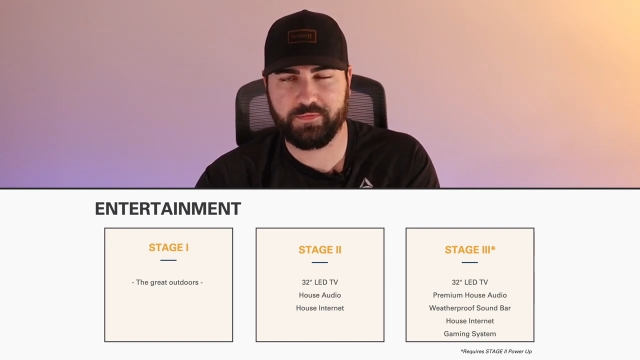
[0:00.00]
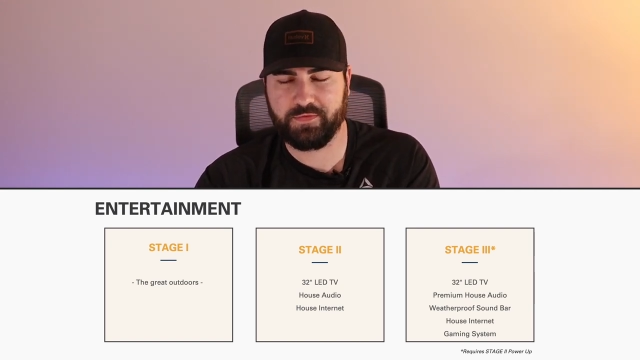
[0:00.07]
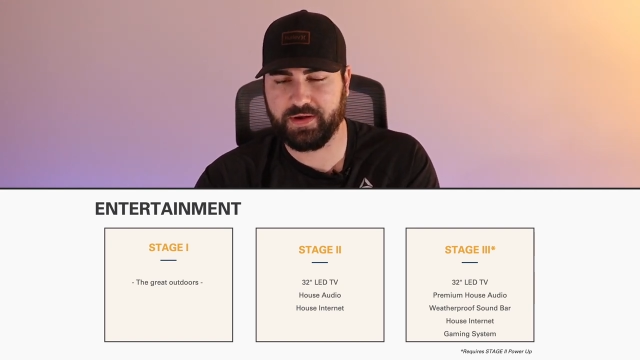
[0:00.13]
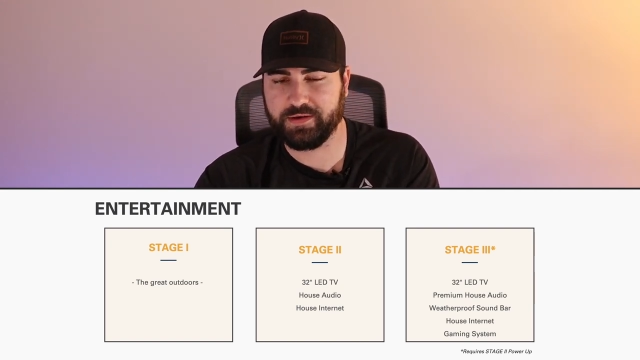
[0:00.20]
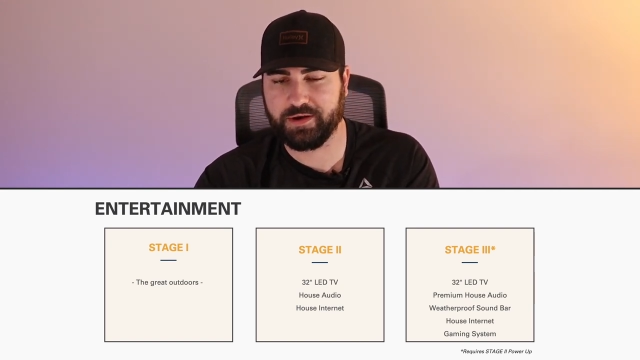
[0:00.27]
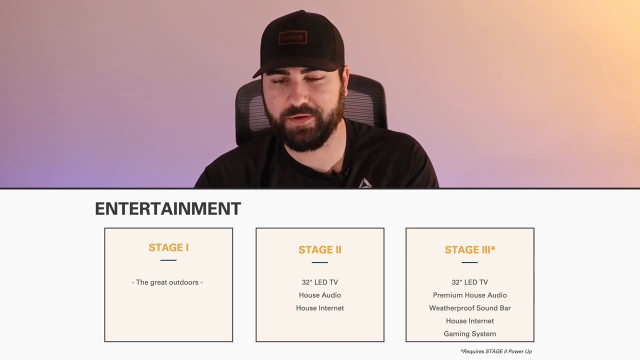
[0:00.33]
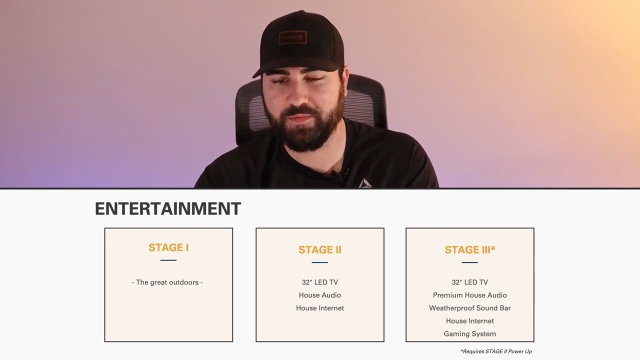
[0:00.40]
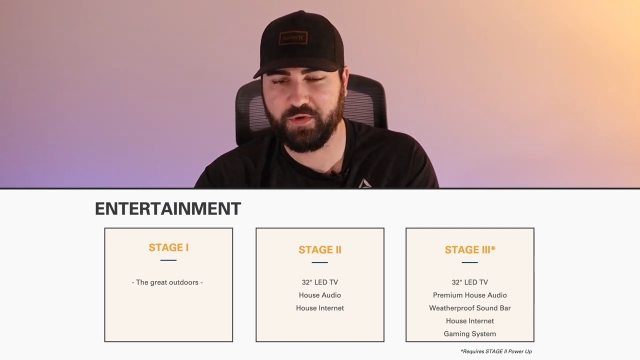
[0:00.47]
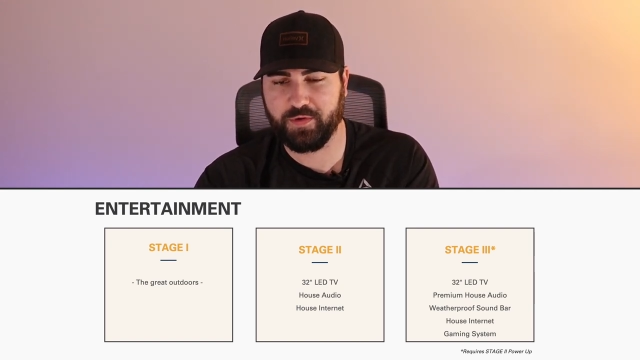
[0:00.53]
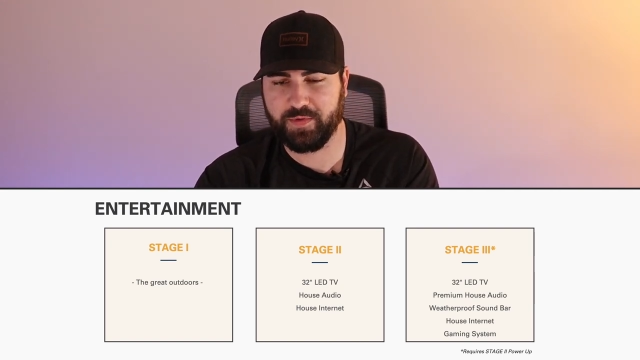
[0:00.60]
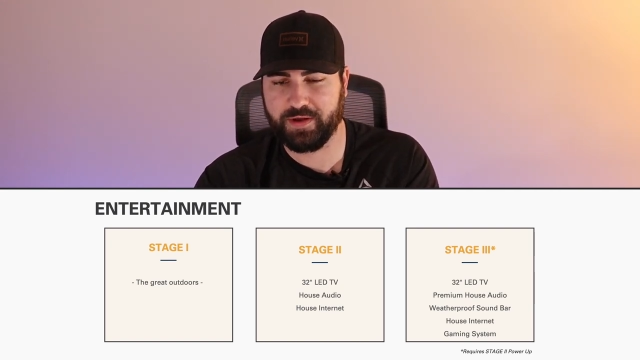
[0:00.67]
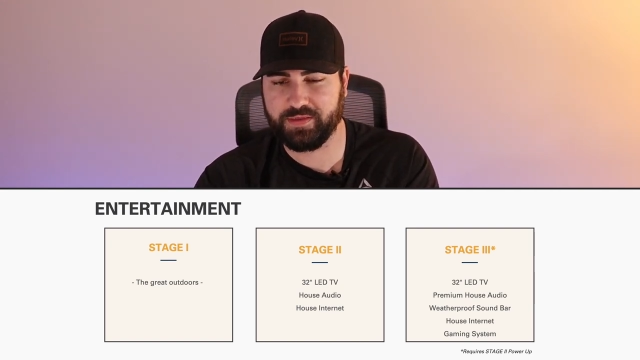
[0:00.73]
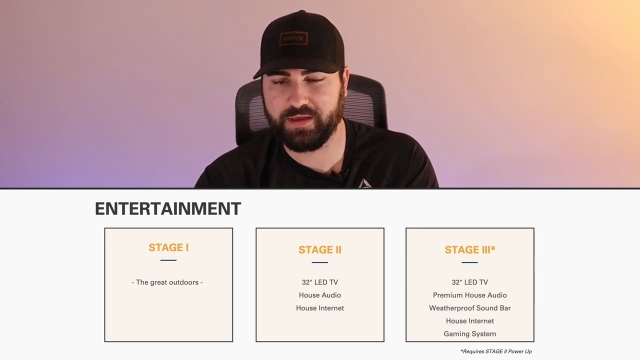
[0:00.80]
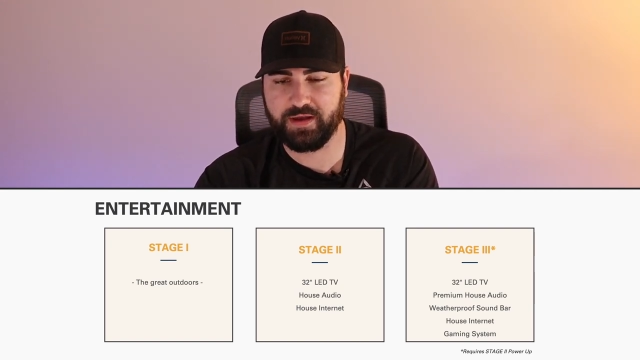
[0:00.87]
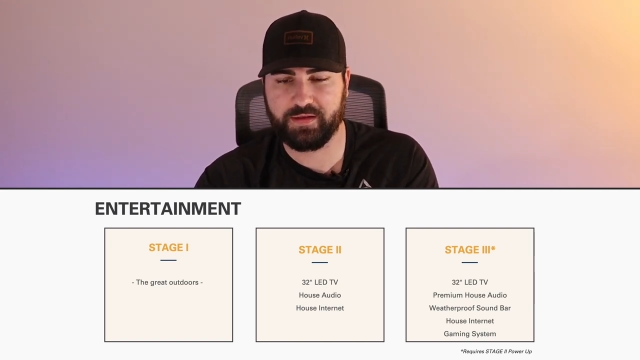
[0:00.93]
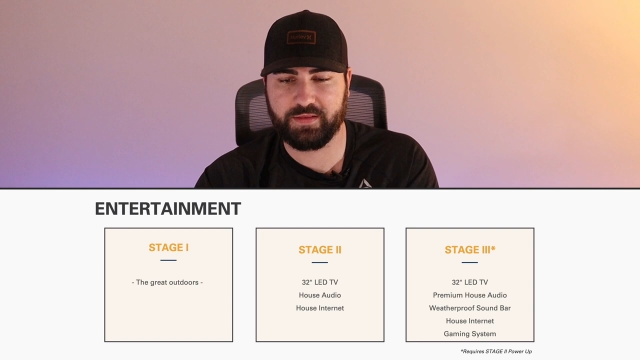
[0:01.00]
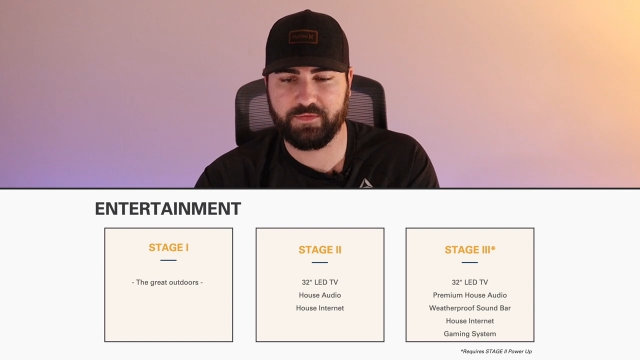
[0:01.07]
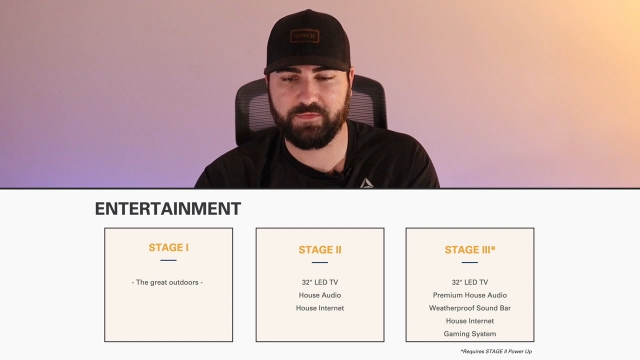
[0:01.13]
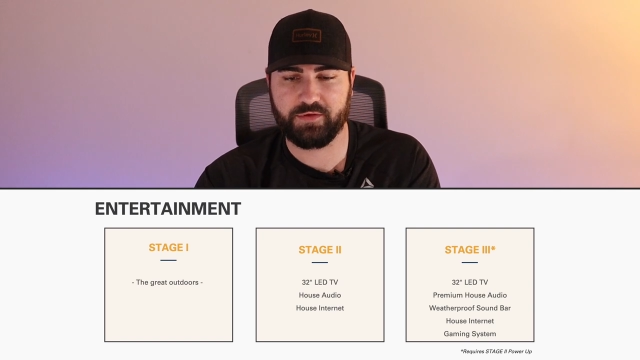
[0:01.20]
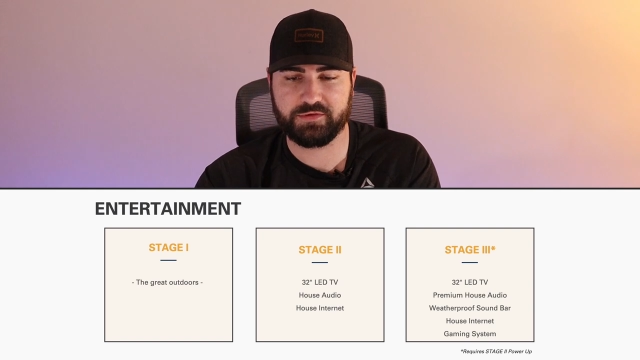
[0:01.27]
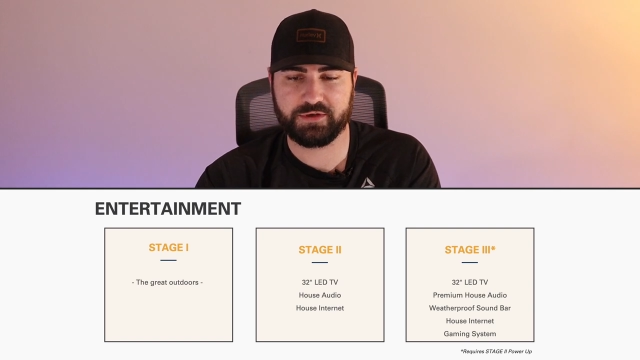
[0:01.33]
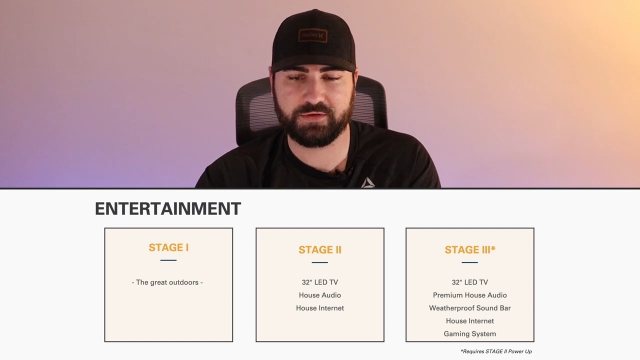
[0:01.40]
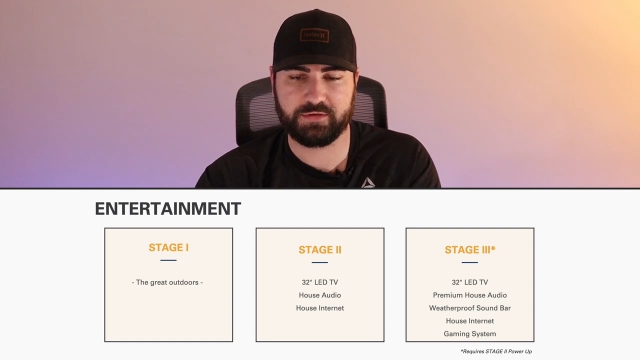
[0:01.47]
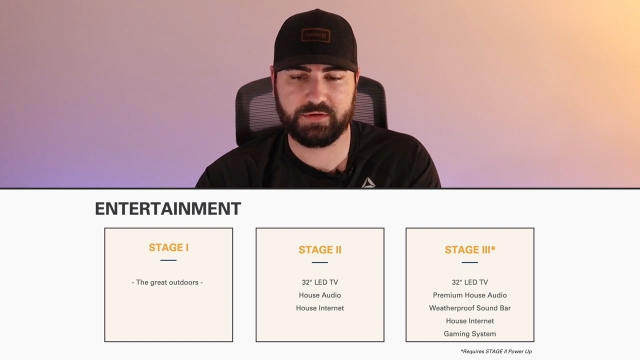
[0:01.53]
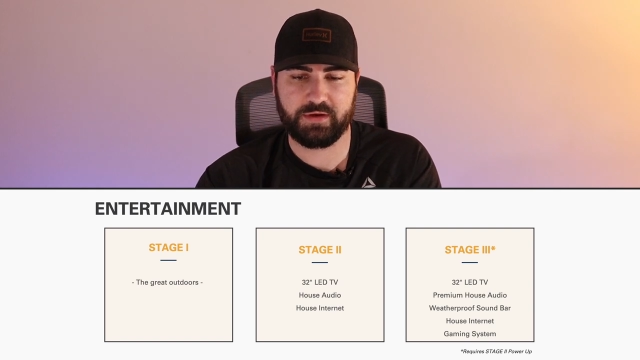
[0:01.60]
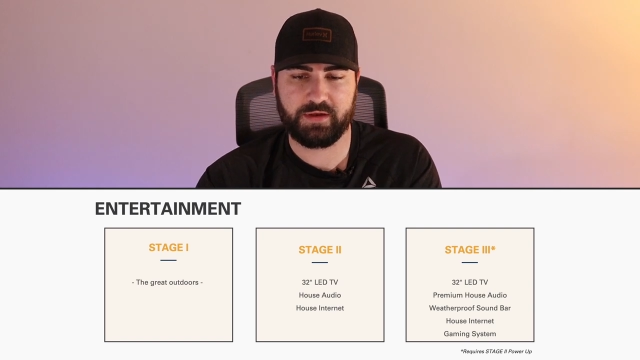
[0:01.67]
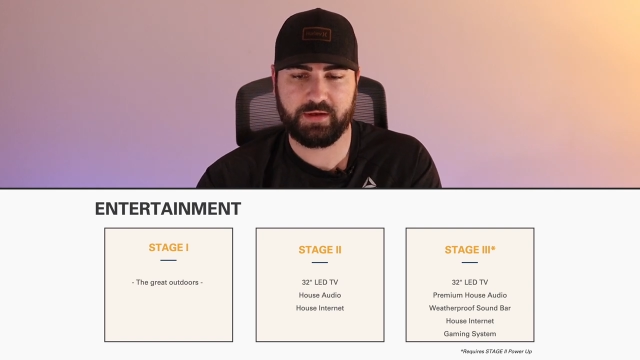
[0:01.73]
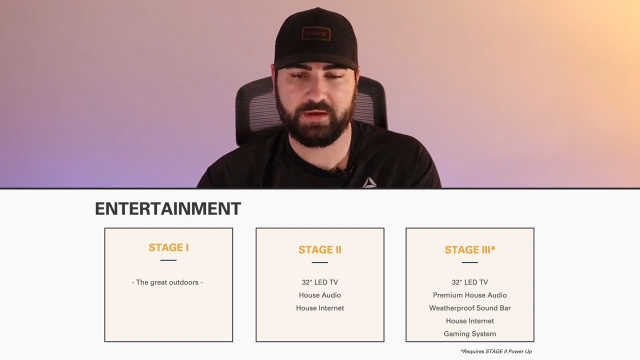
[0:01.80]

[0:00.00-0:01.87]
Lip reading: find out more about that in the future.